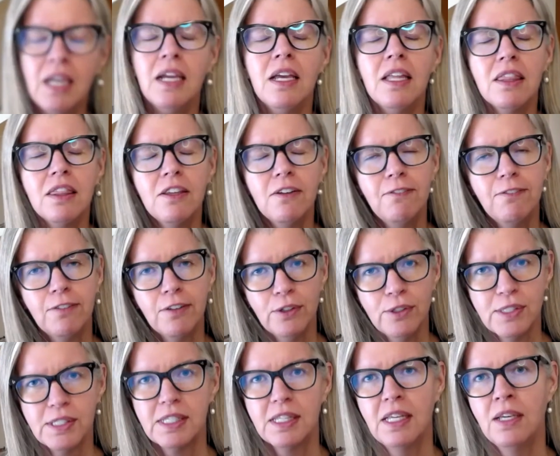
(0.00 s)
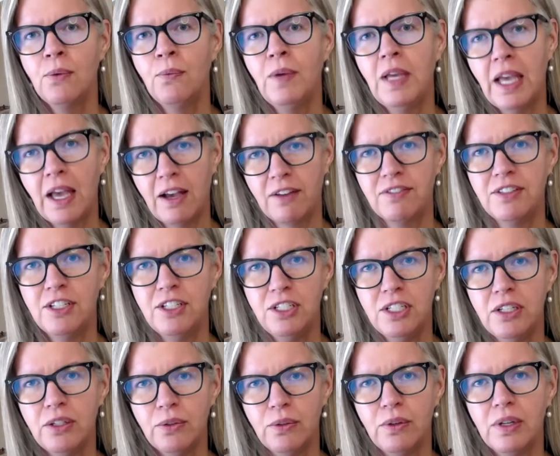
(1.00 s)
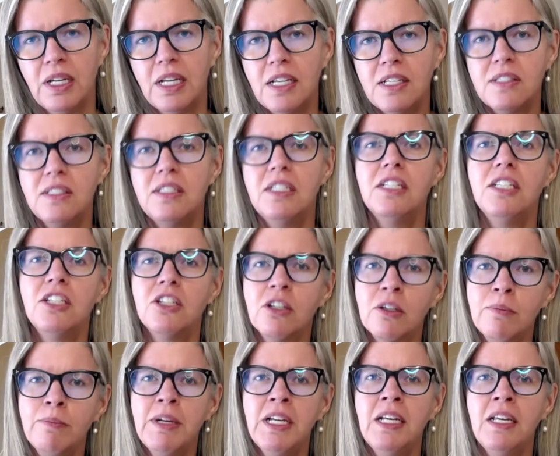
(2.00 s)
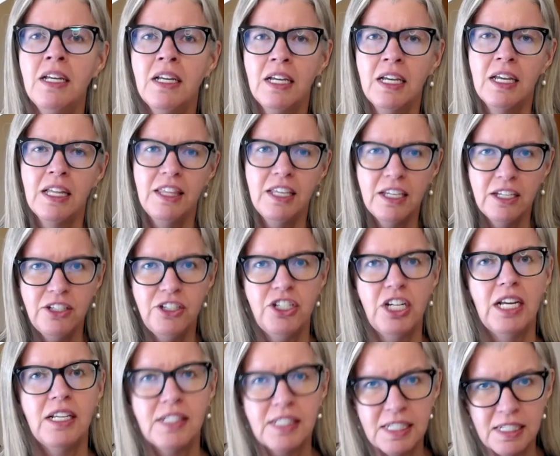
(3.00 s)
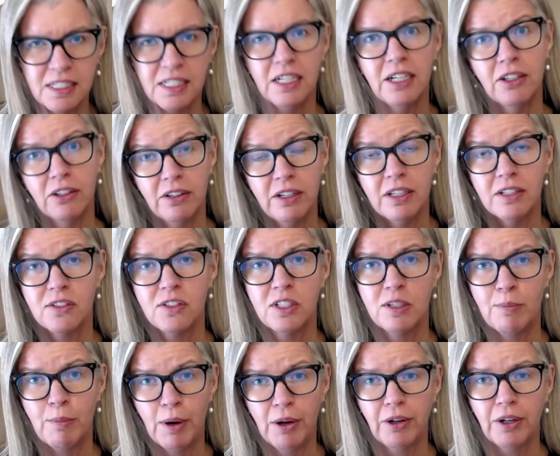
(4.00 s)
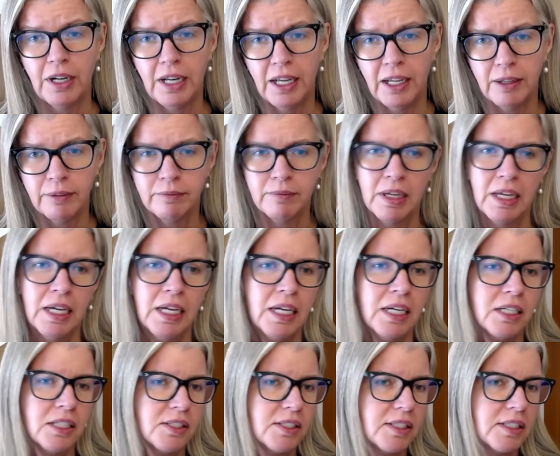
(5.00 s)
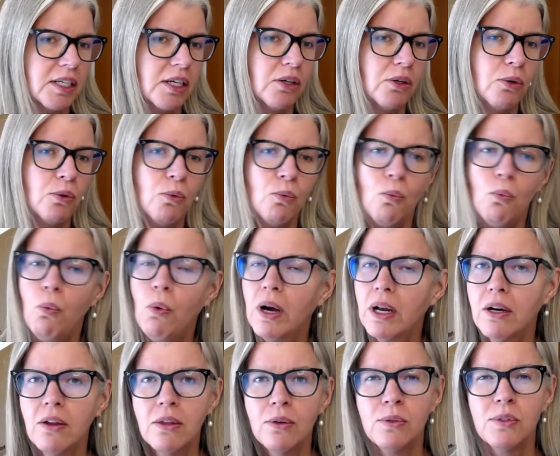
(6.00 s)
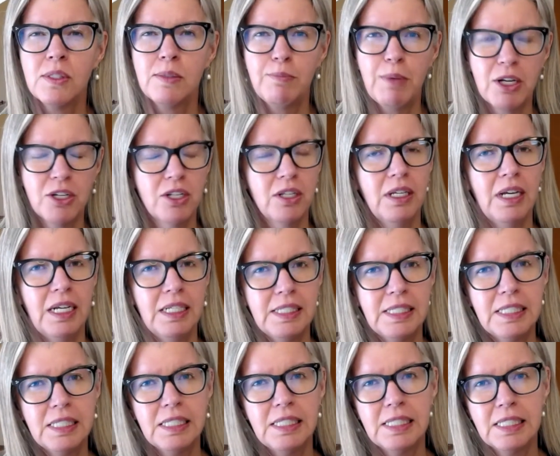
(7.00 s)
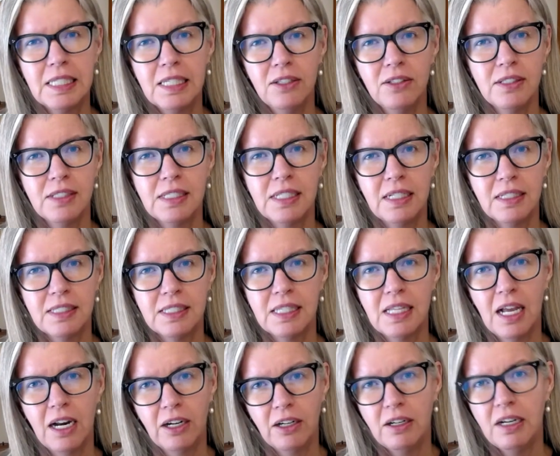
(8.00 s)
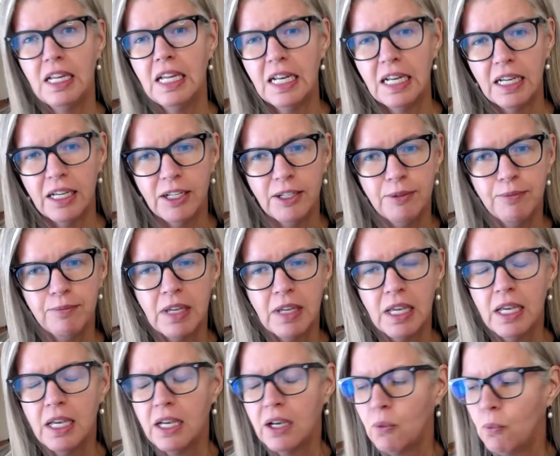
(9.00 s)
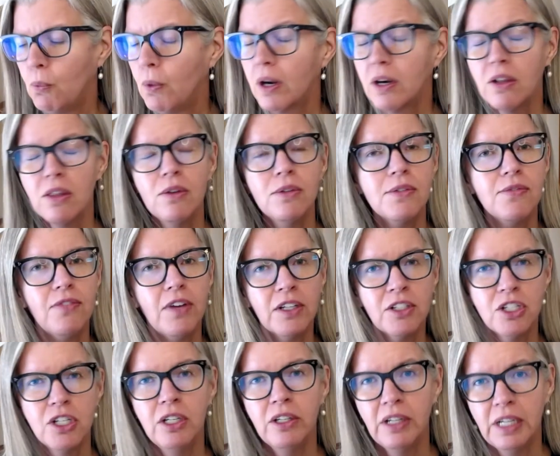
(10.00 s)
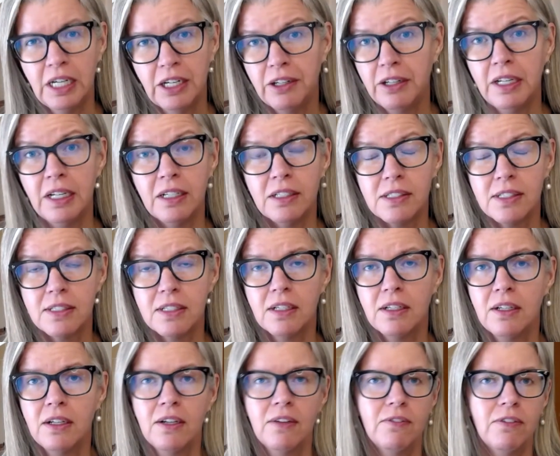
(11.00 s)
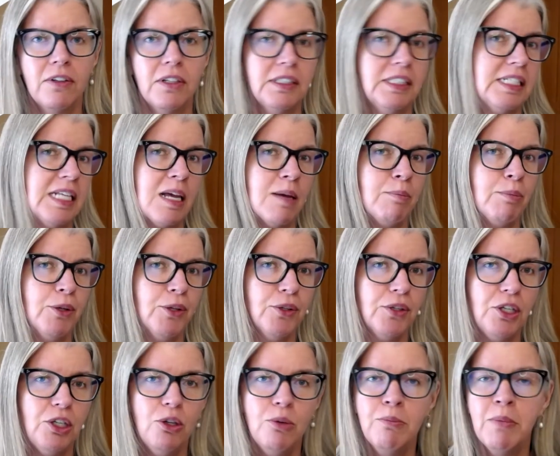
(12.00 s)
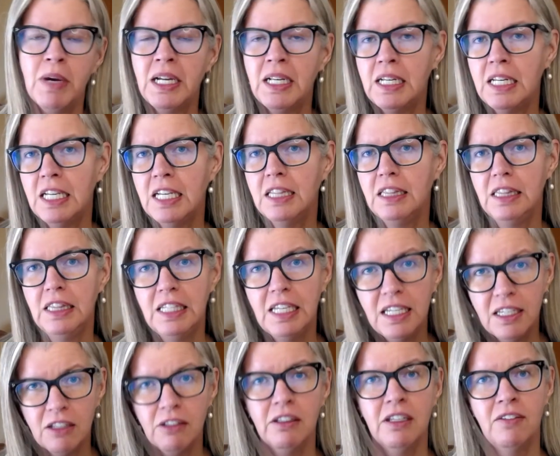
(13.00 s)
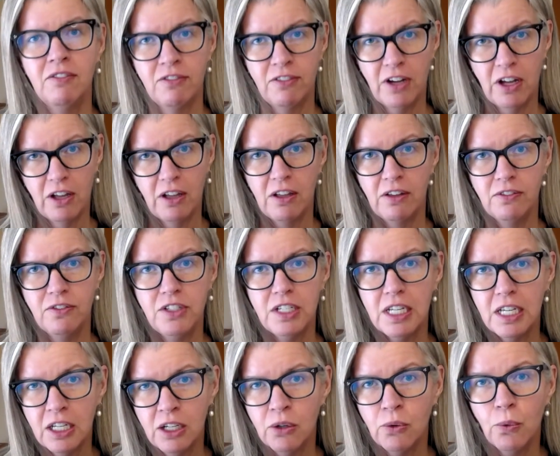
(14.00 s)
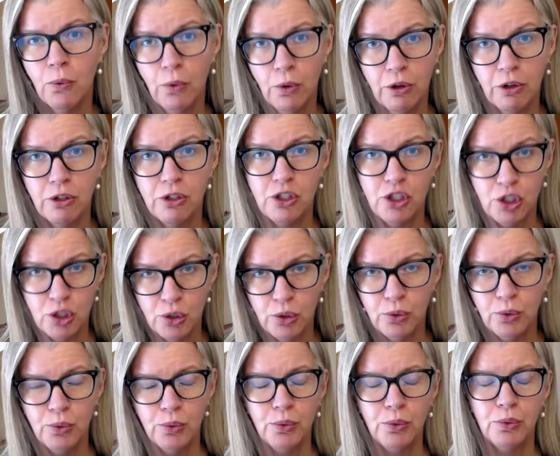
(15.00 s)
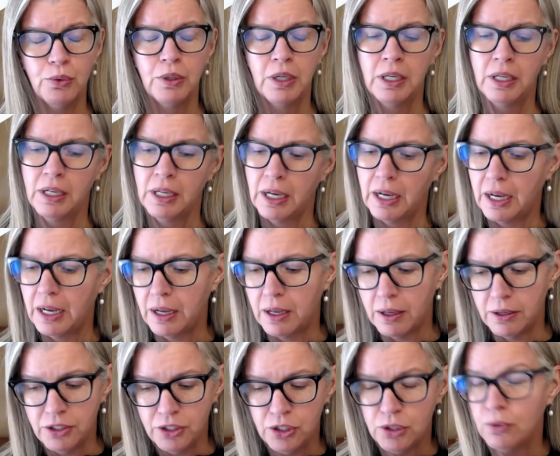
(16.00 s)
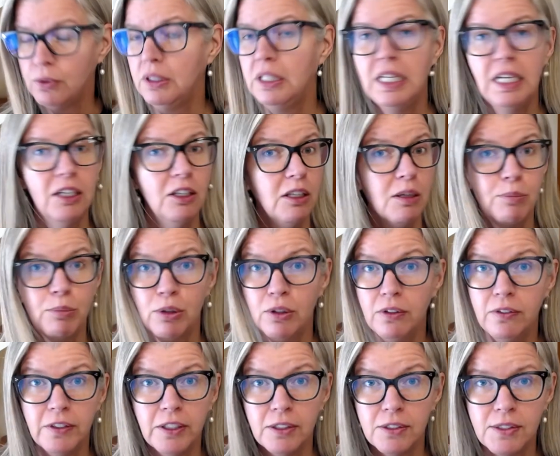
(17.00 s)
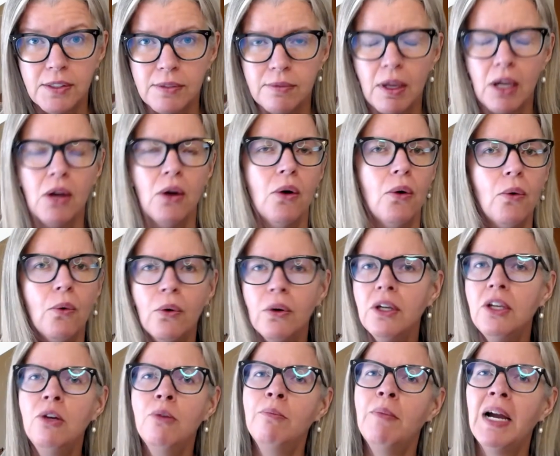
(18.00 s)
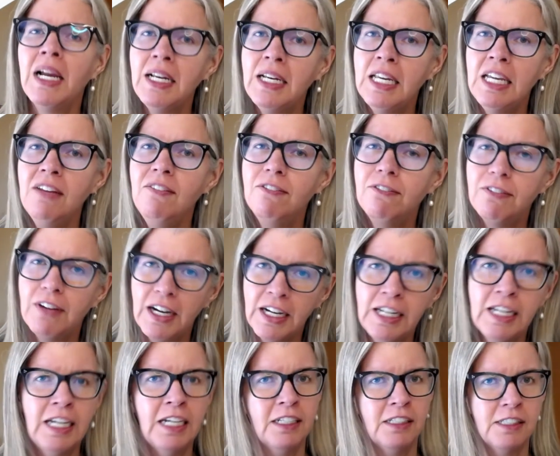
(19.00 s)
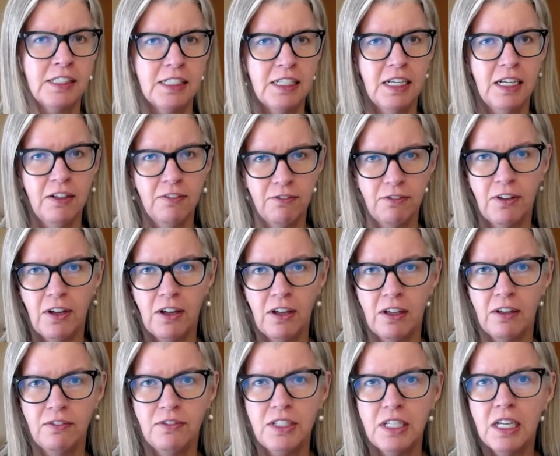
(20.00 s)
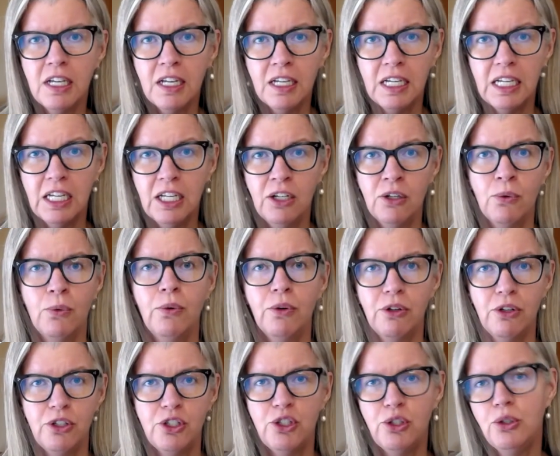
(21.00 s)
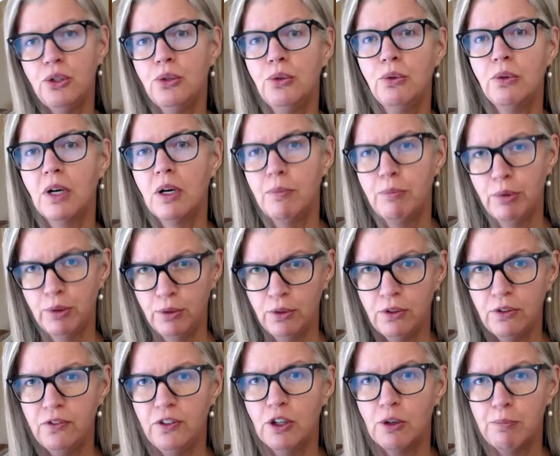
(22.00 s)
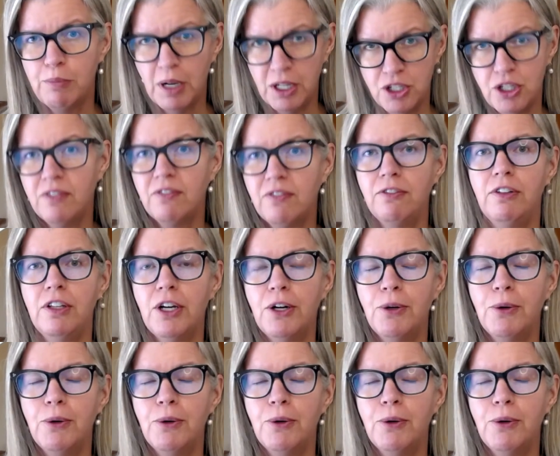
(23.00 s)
The first thing we have to do is determine the adjacent areas to marketing. So what are those specialized skill sets that are needed? What are those functional areas? For example, you might need legal involved in order to do legal approvals, or you might need finance involved in order to approve your budget flow.